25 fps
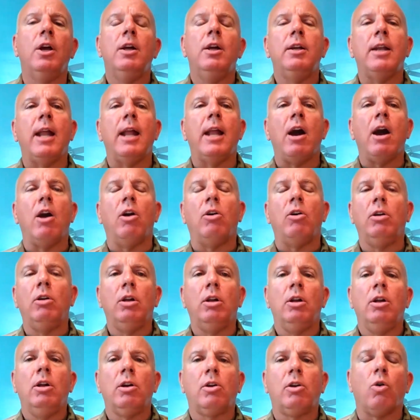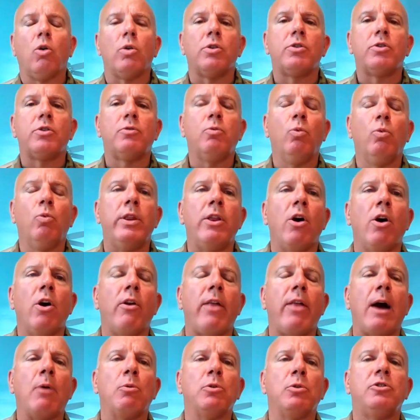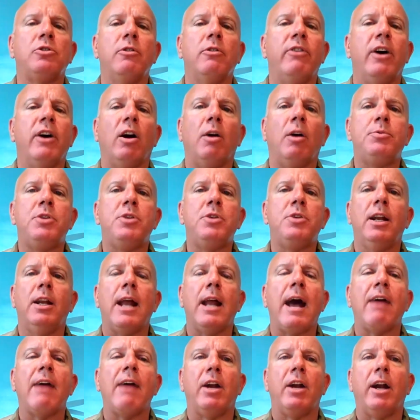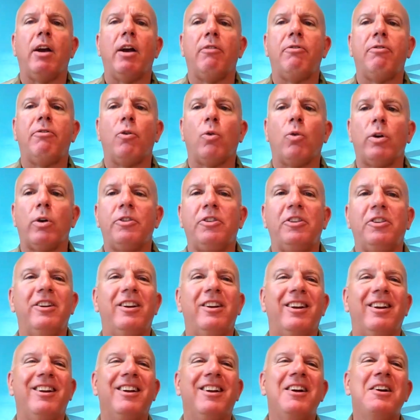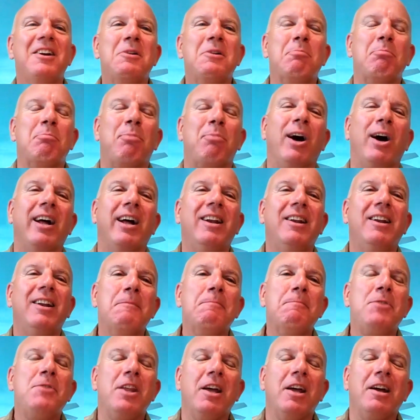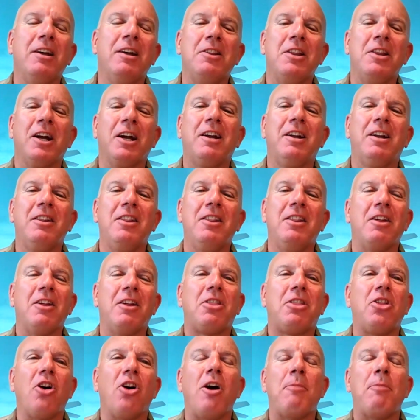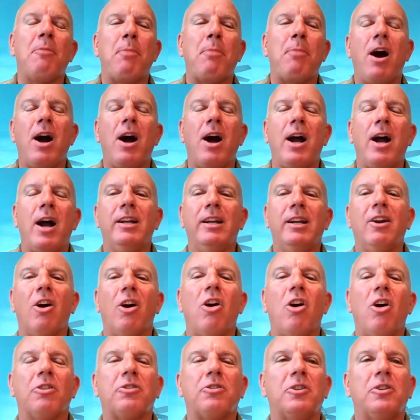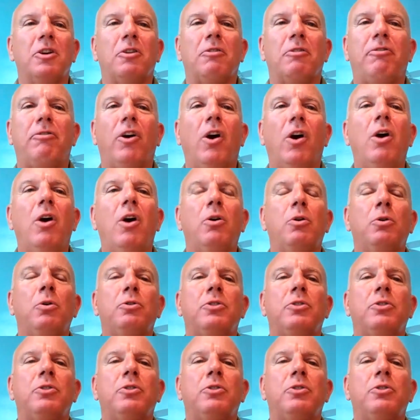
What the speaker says: Now, of course, when all that was developed, you didn't have an Air Force, but the thought behind it all still flows.